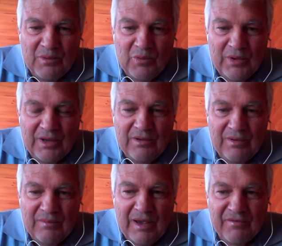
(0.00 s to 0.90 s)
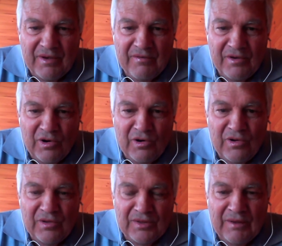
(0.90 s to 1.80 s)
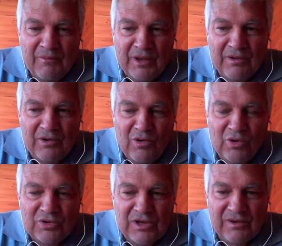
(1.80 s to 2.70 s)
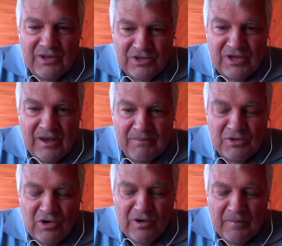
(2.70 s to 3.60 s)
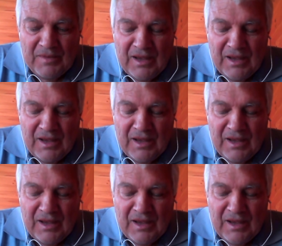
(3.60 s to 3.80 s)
we could have heaven on earth, and we could also at the same time